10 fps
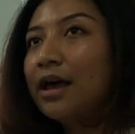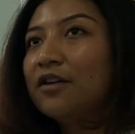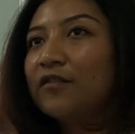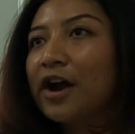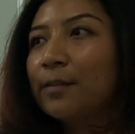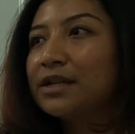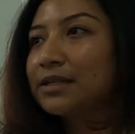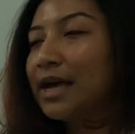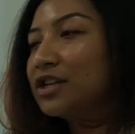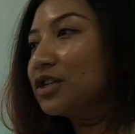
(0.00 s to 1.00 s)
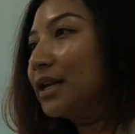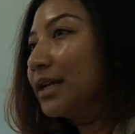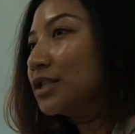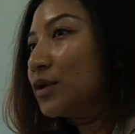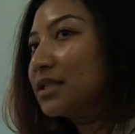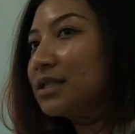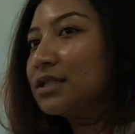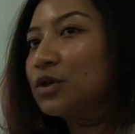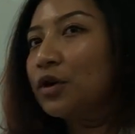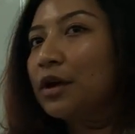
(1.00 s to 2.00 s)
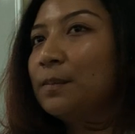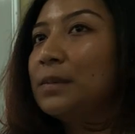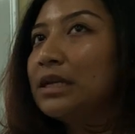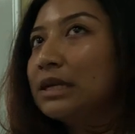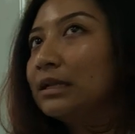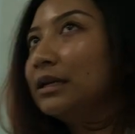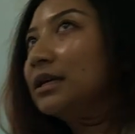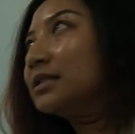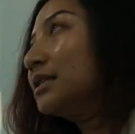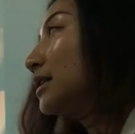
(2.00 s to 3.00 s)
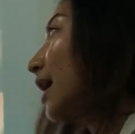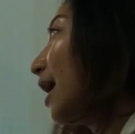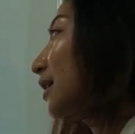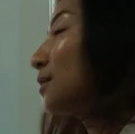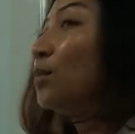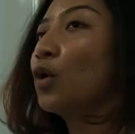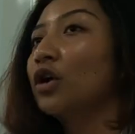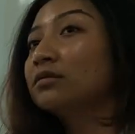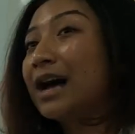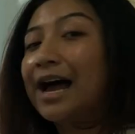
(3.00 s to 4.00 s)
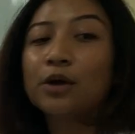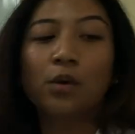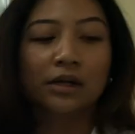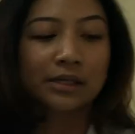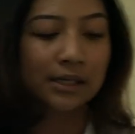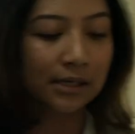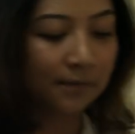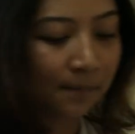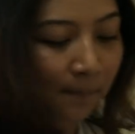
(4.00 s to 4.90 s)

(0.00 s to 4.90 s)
environmental and genetic stresses, you're immediately seen as more high quality.